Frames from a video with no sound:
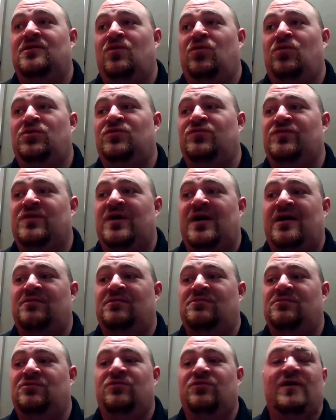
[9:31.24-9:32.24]
You've got
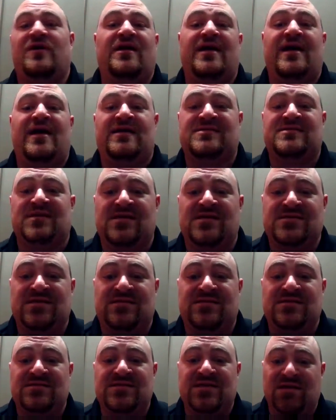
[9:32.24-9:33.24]
great access
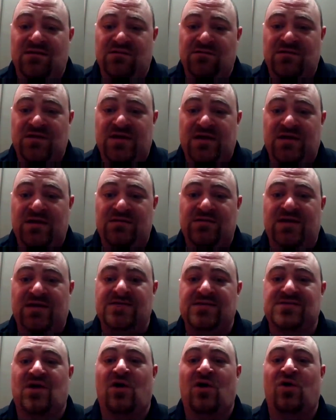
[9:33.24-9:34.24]
at the tailgate,
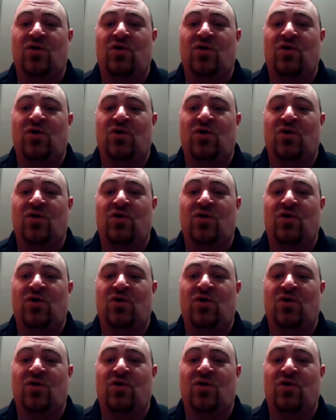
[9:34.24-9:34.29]
as